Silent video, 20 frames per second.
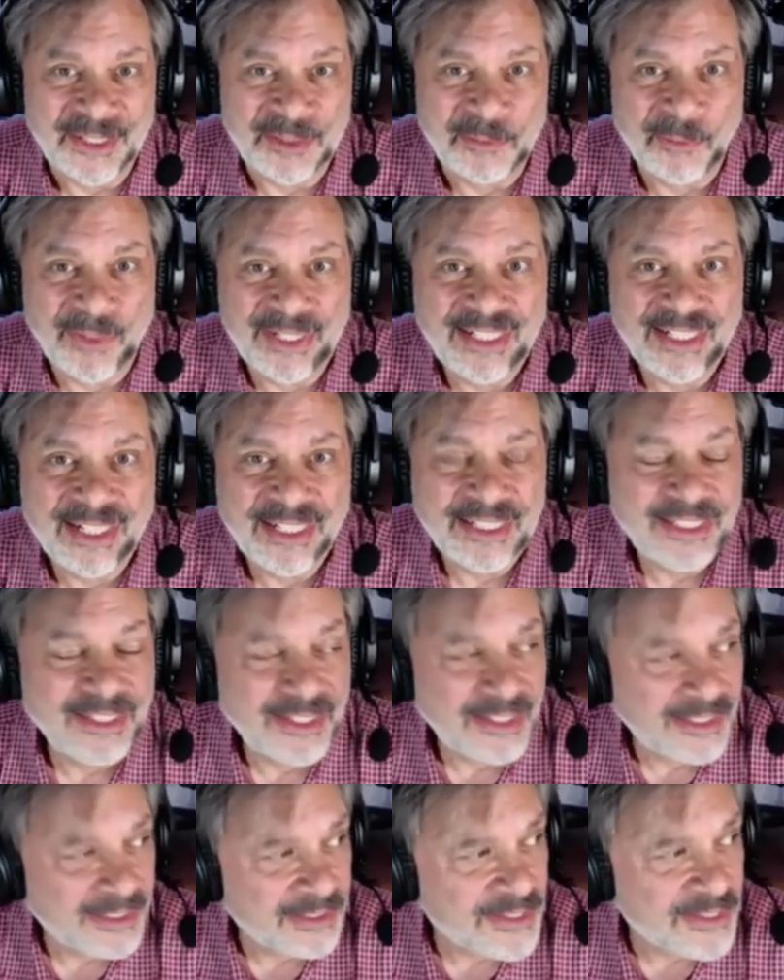When I
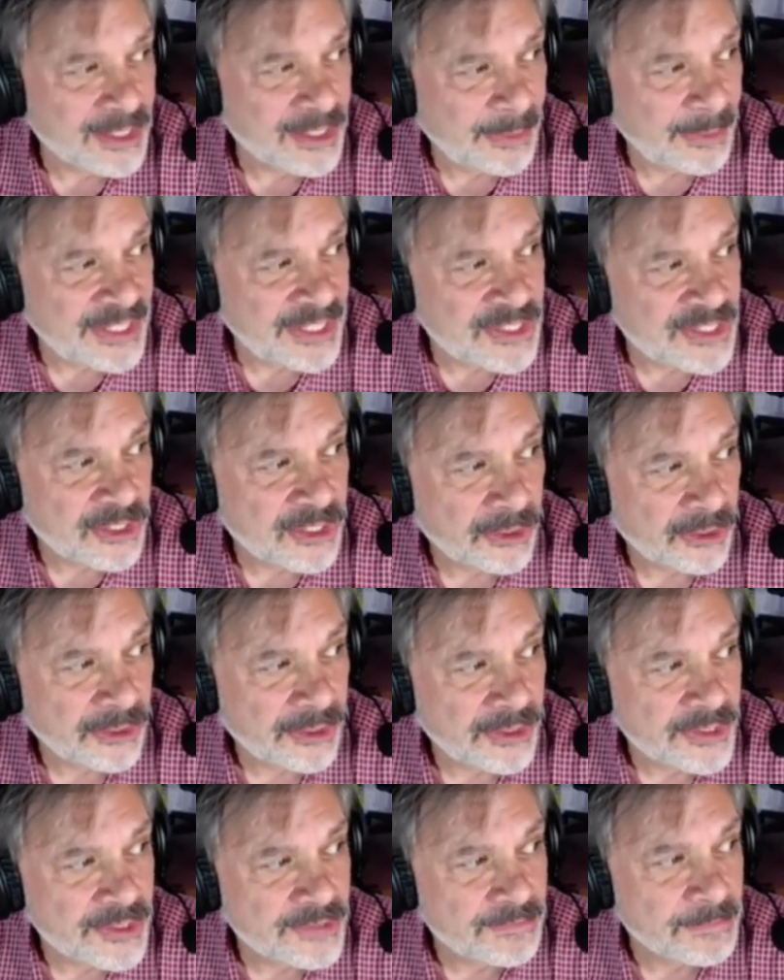got some of these
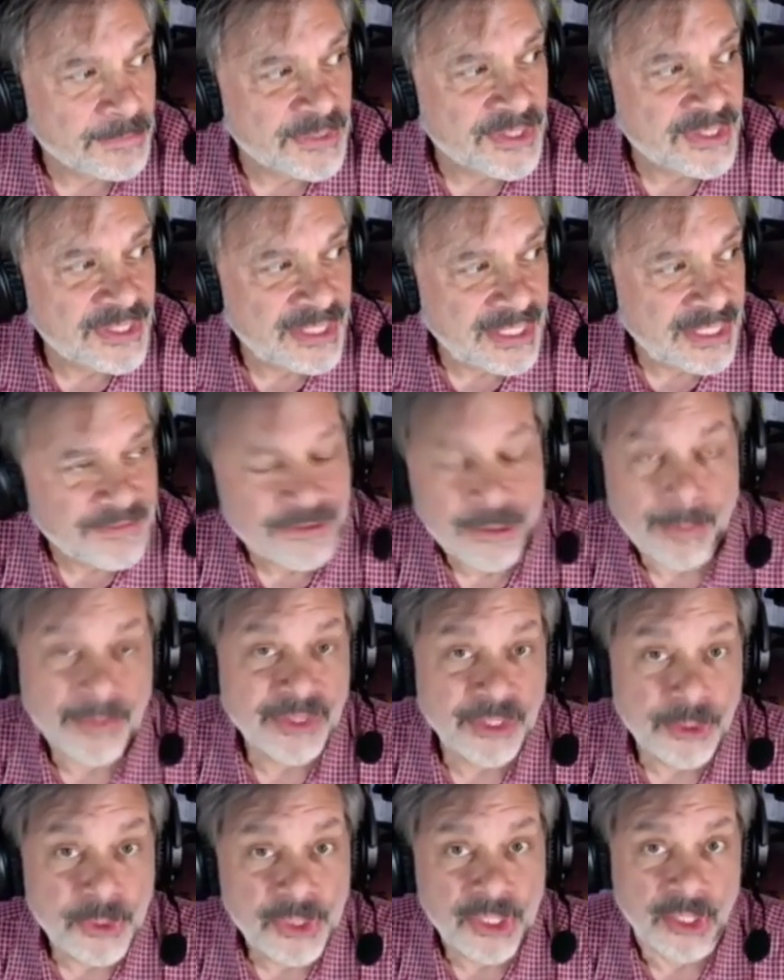cards from Steve, some of
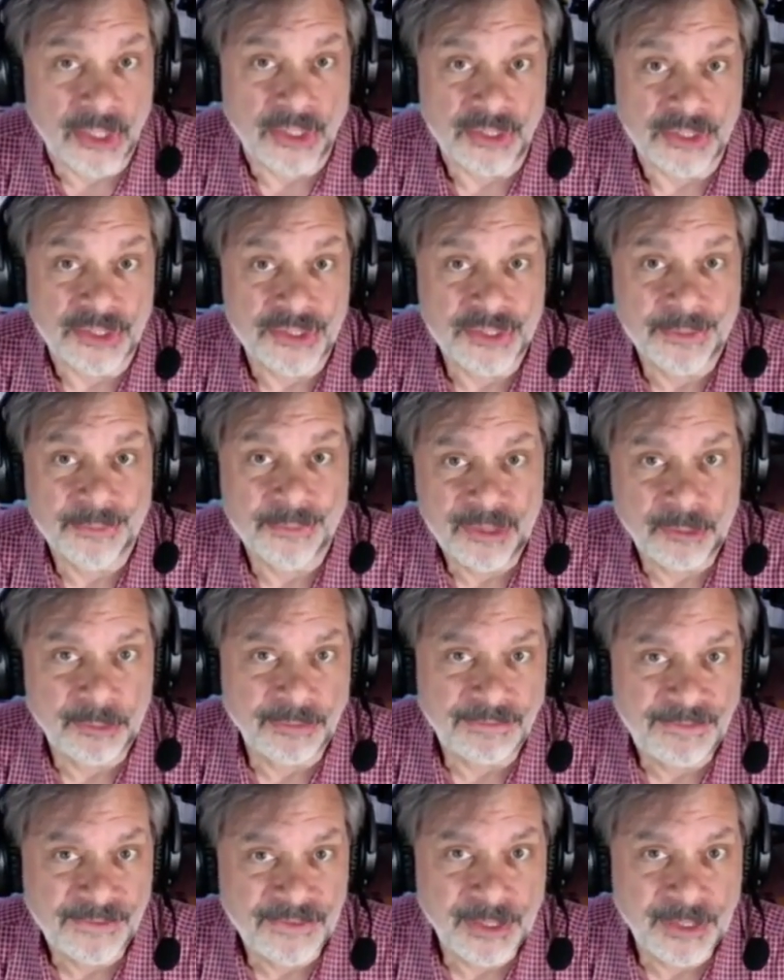the new cards, there
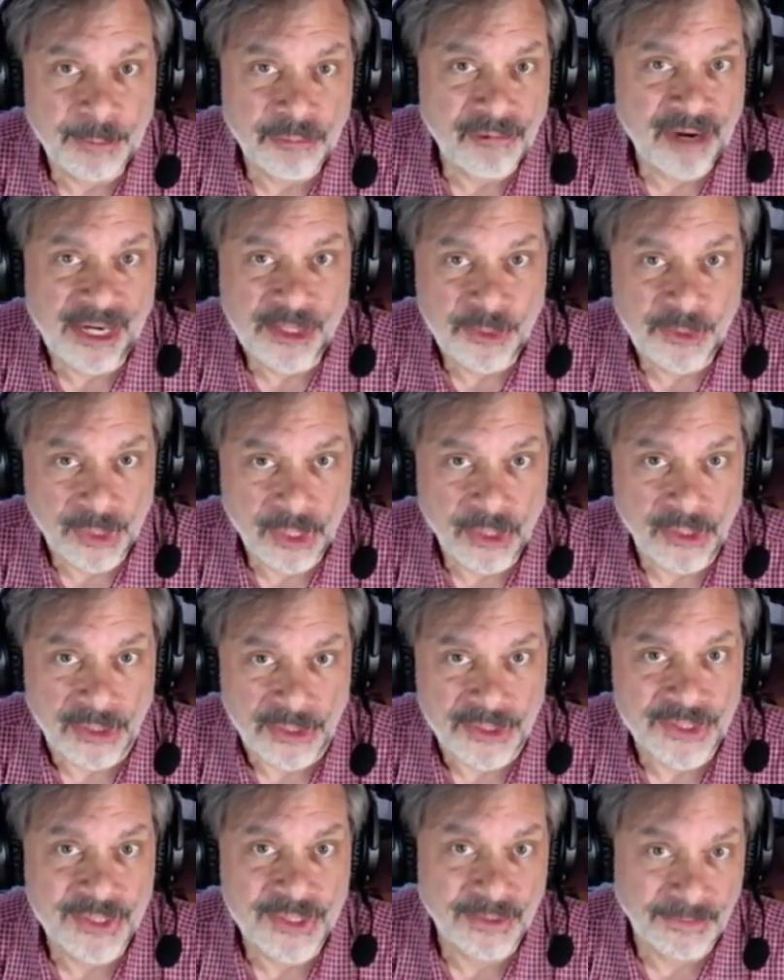were 50 brand new
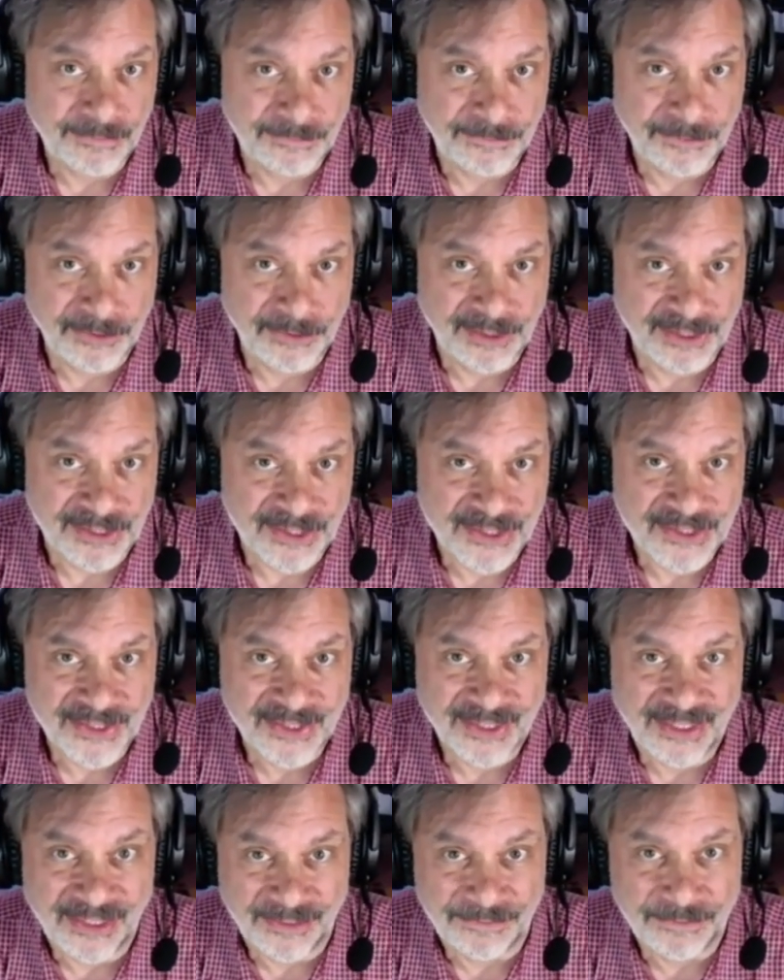cards for this
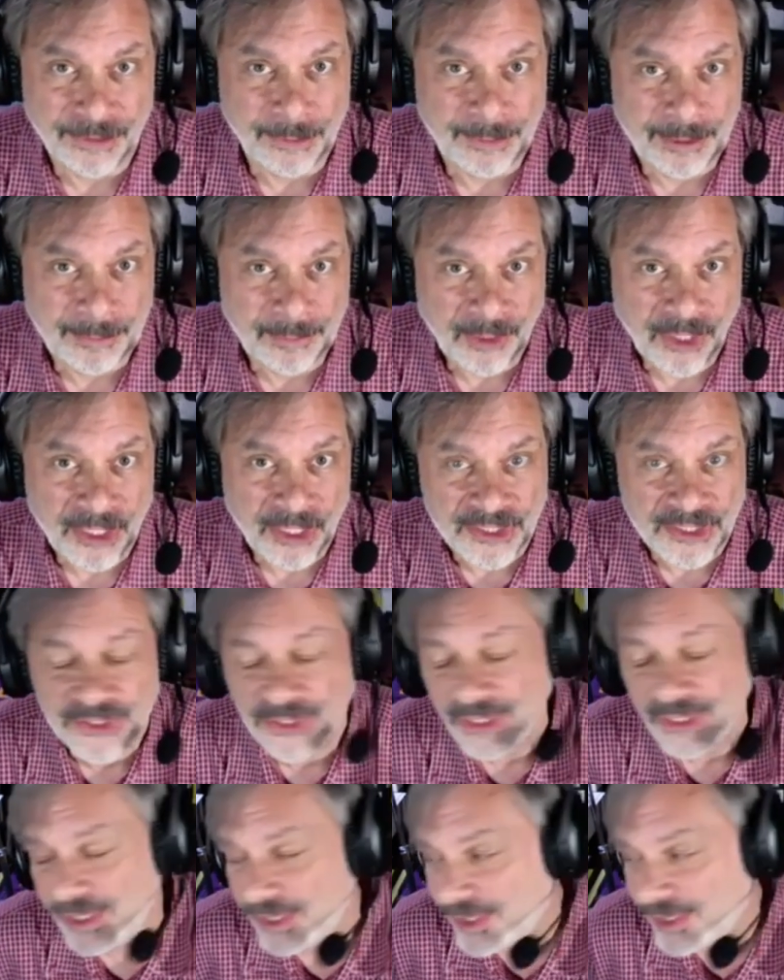for the big
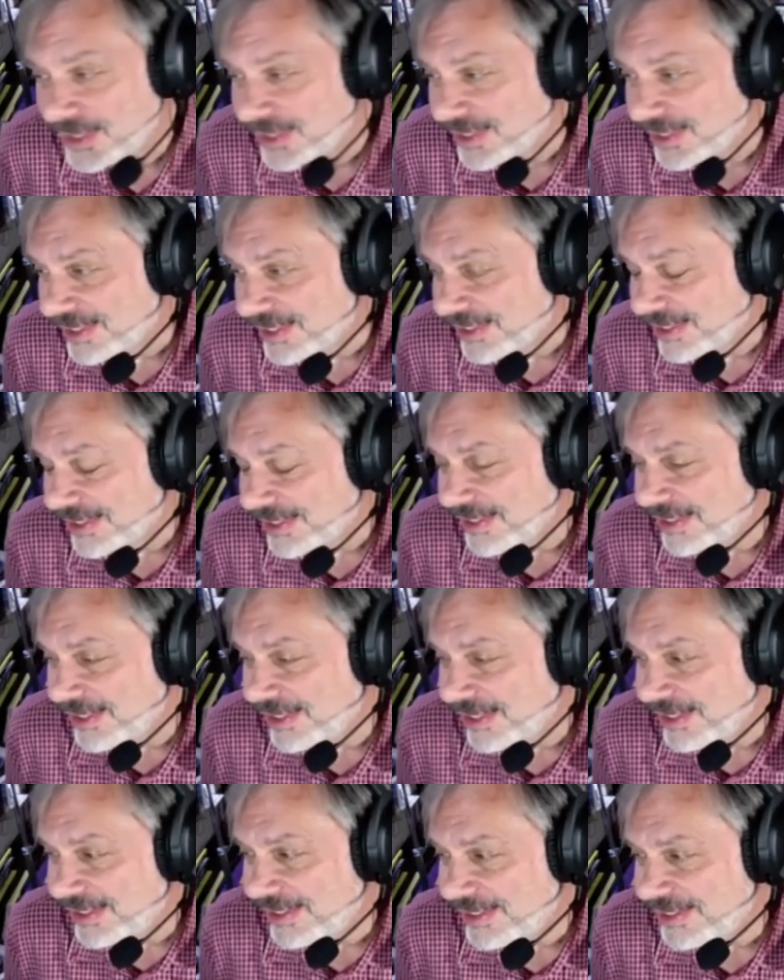box,
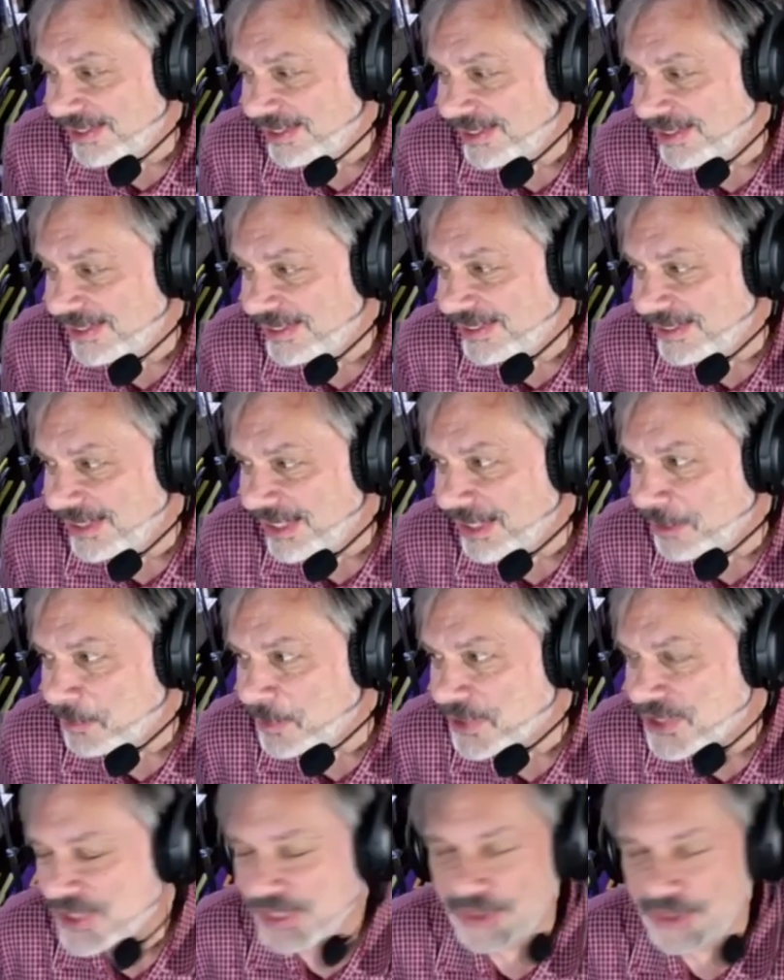and it
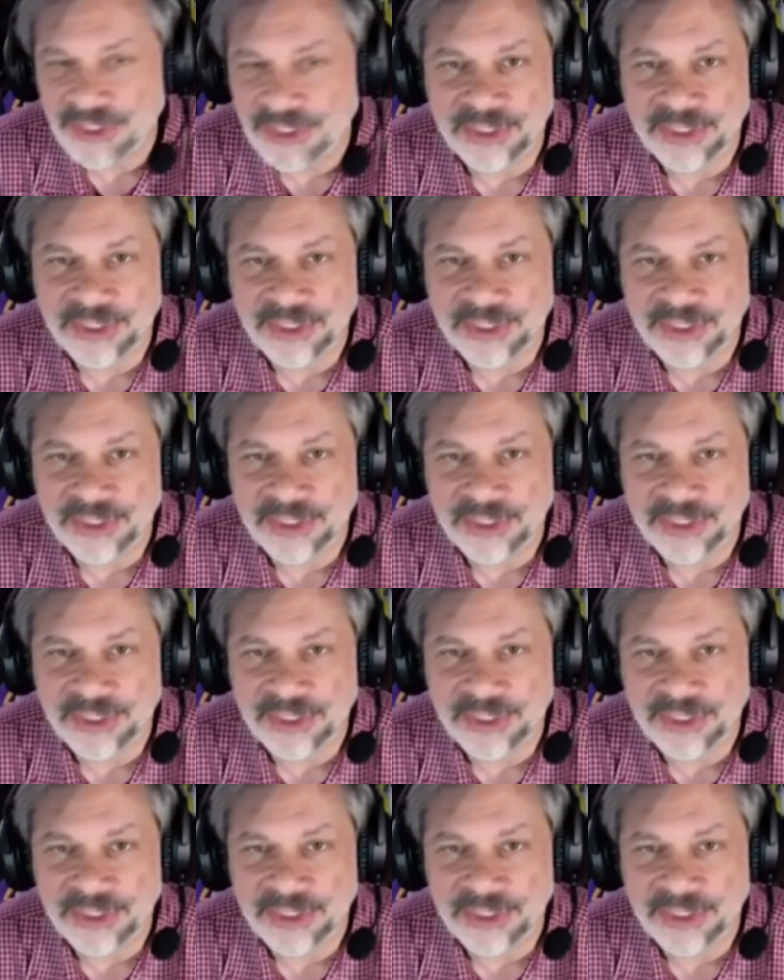was